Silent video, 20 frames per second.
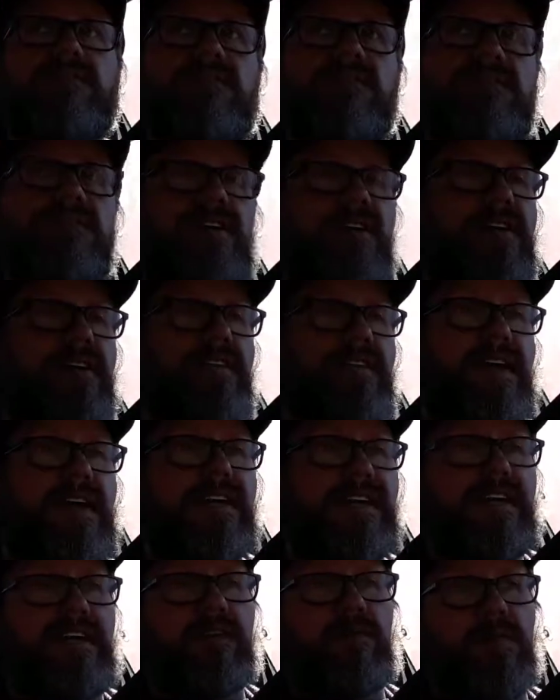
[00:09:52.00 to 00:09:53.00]
The other thing I
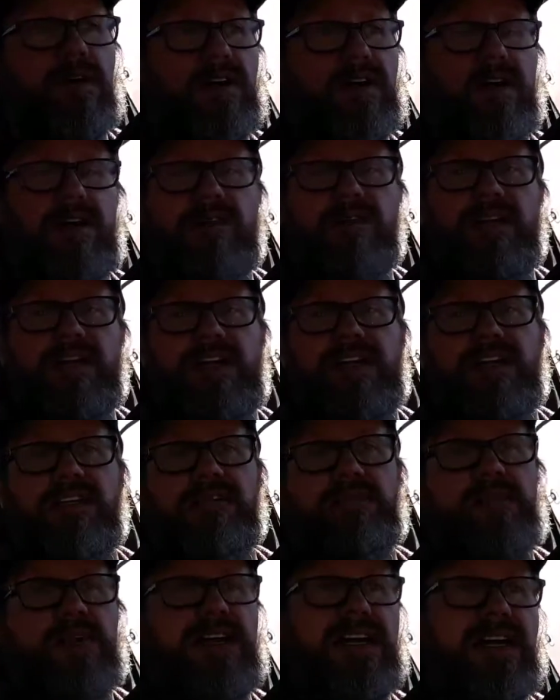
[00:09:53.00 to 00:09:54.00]
need to work on is
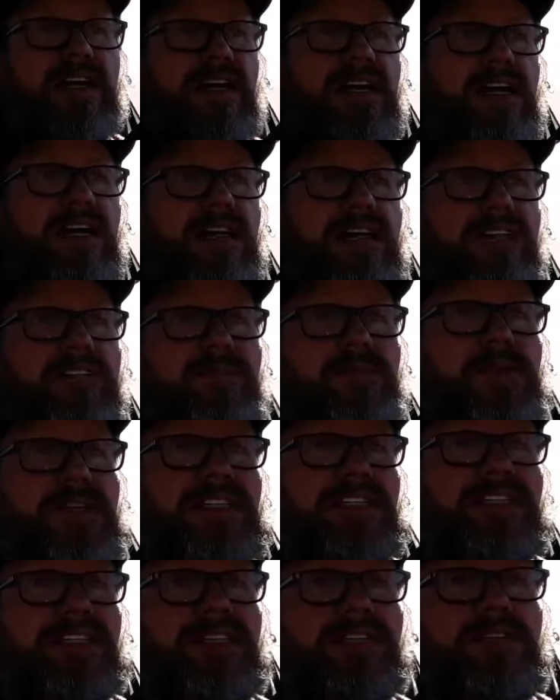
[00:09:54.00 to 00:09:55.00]
my uh, speed
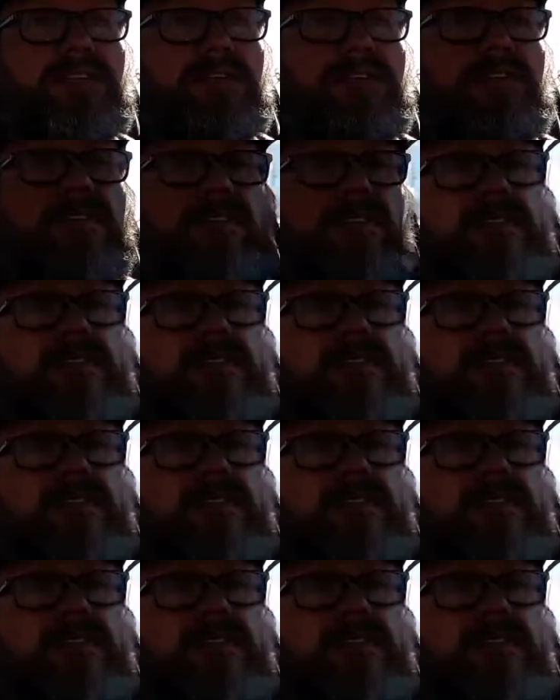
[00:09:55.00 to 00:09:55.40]
sensor.